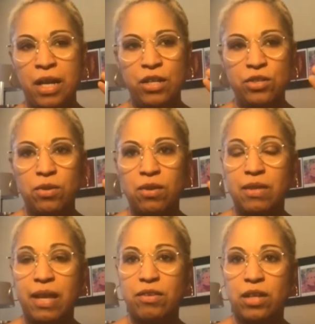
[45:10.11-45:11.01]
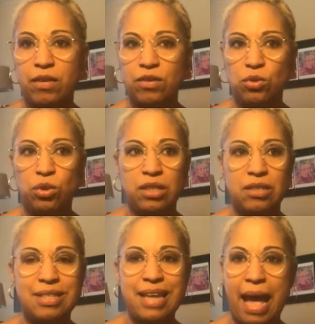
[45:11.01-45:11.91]
so that you can
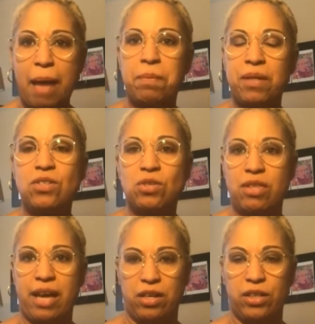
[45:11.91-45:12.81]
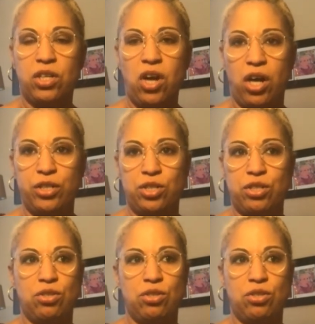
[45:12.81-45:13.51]
tap into that unconscious,